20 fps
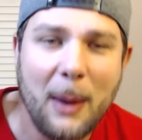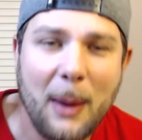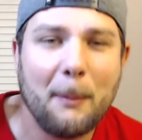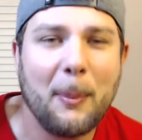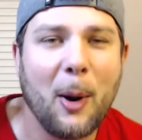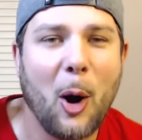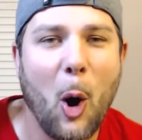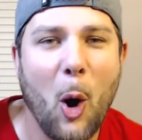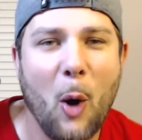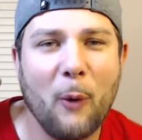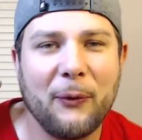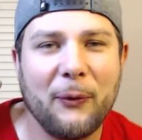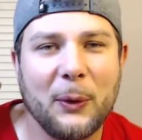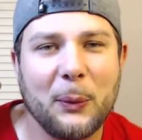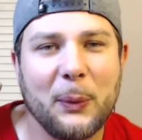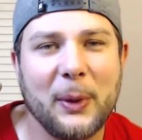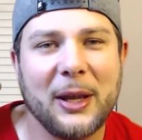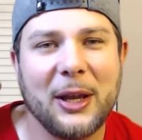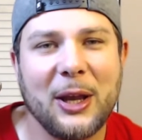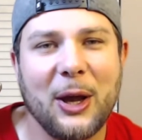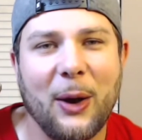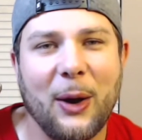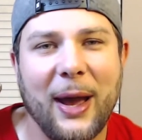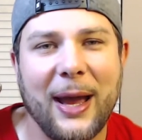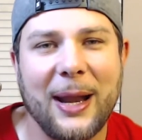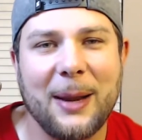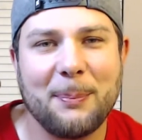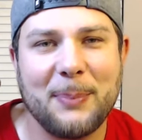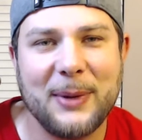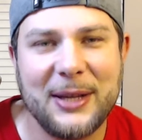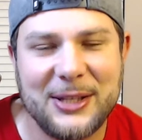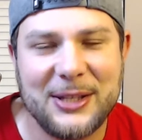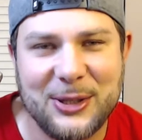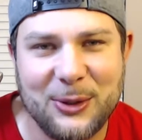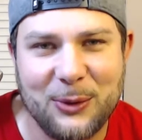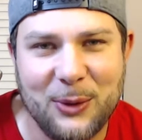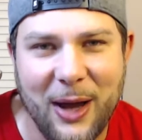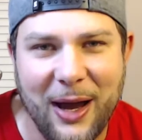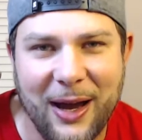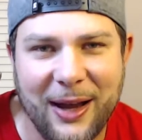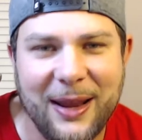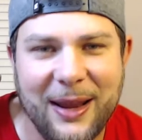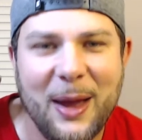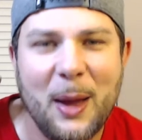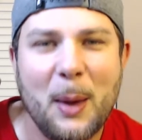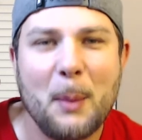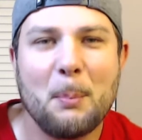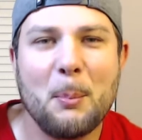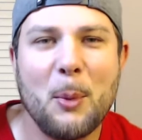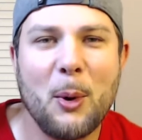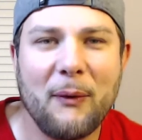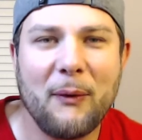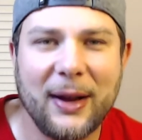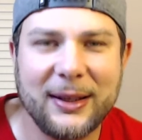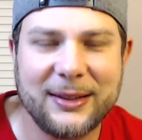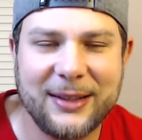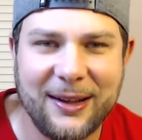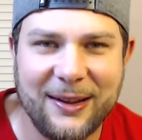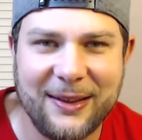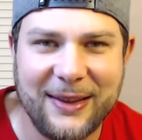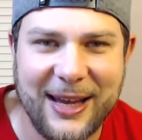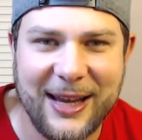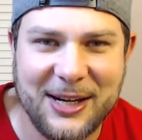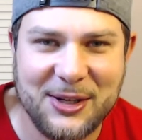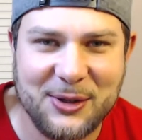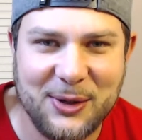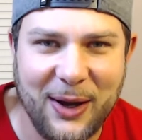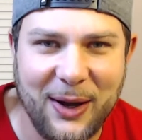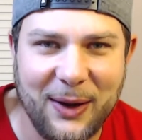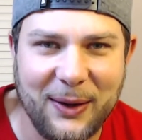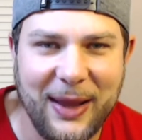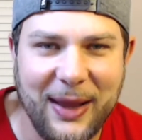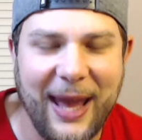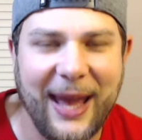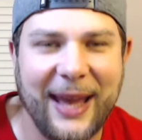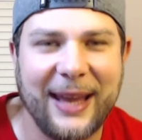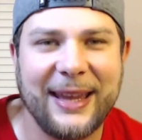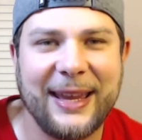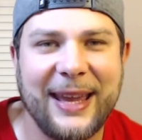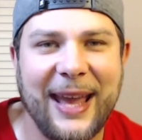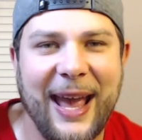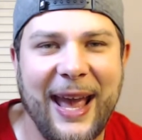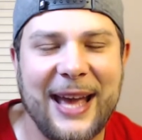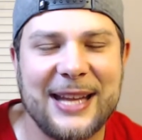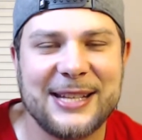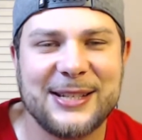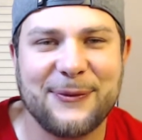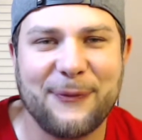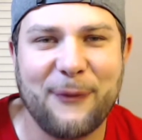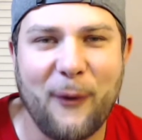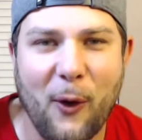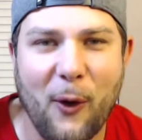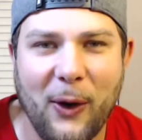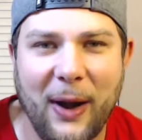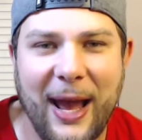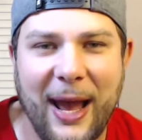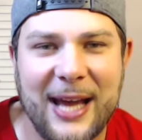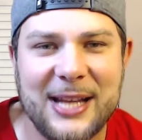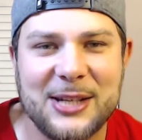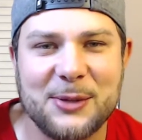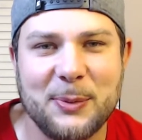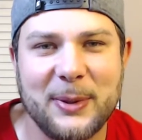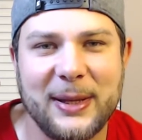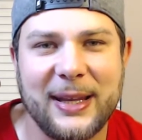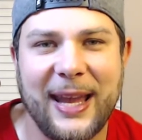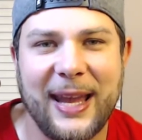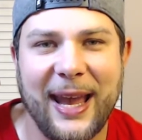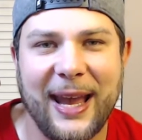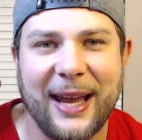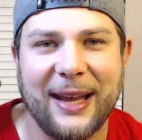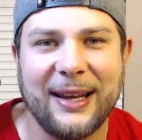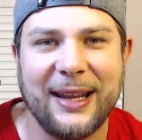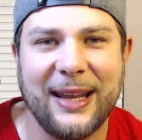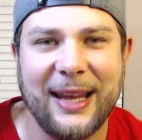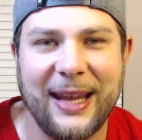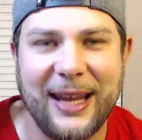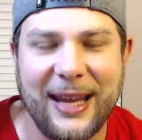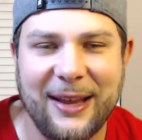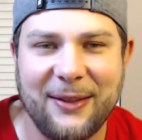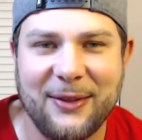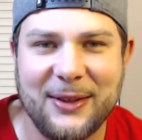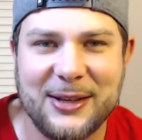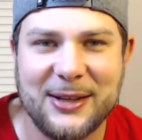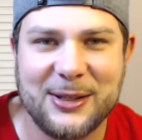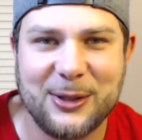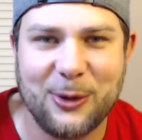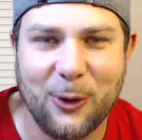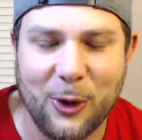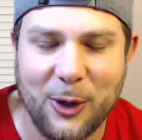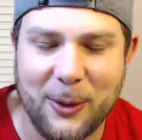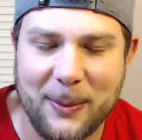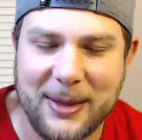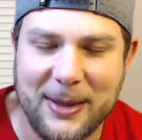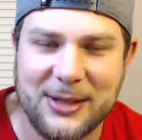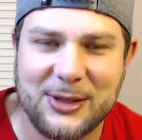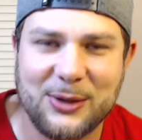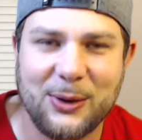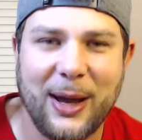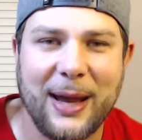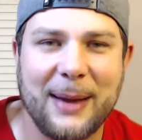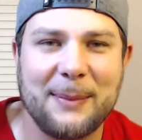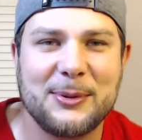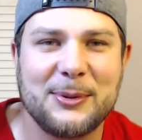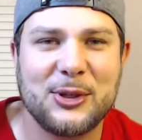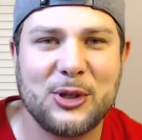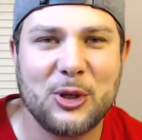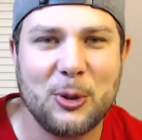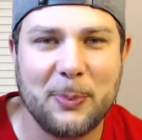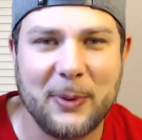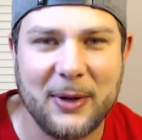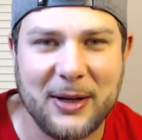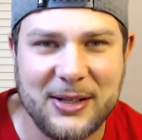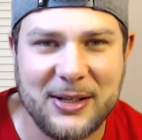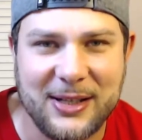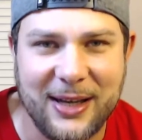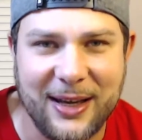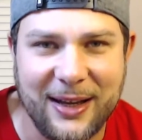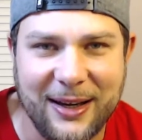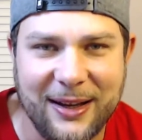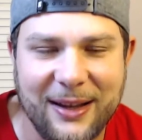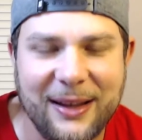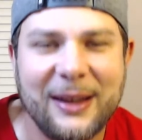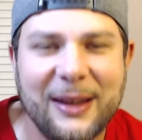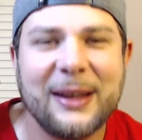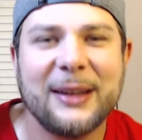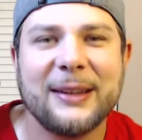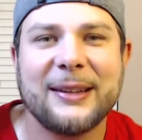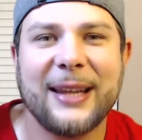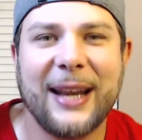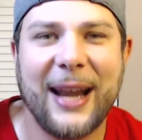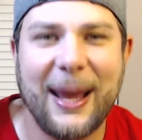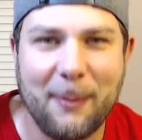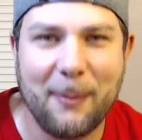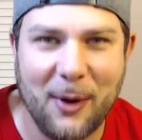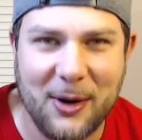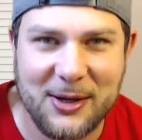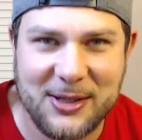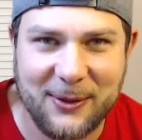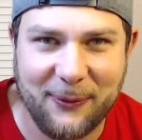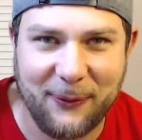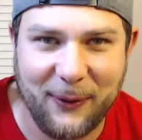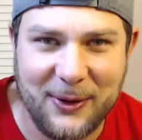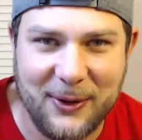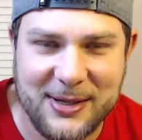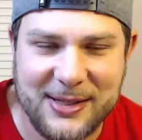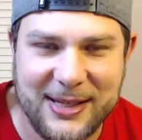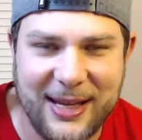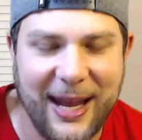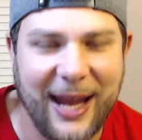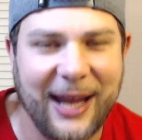But hopefully we can go ahead and beat Sudon, move on to the next round, and get as far as we can in this tournament. So I am super excited. Today marks the first day.